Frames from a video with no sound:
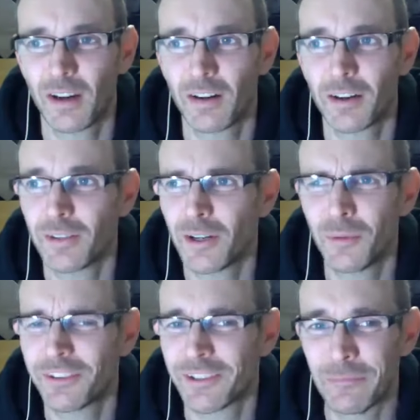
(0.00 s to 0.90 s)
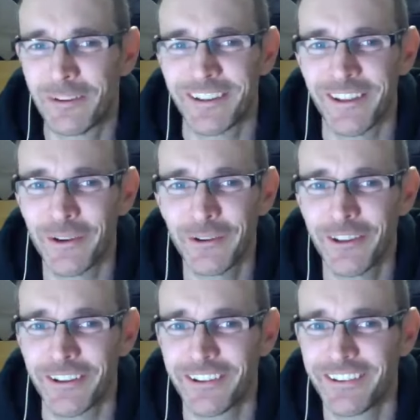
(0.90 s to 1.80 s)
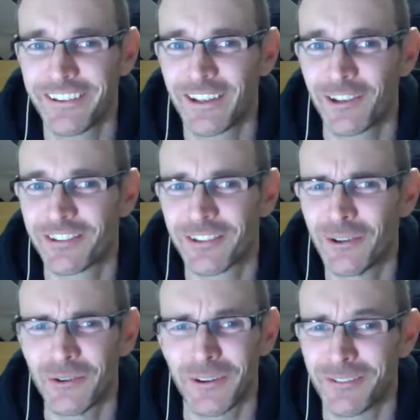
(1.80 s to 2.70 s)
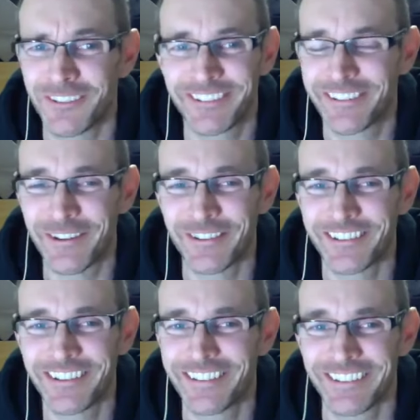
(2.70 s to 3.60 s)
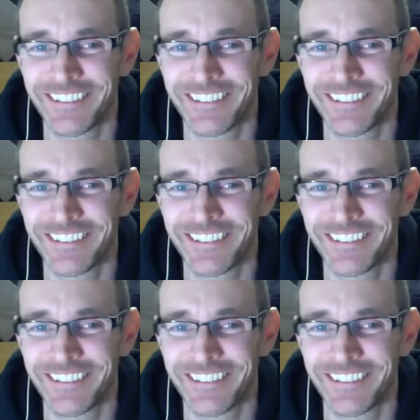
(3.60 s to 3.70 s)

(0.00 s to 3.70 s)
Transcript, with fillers: I was a complete loner at school. It was so, yeah.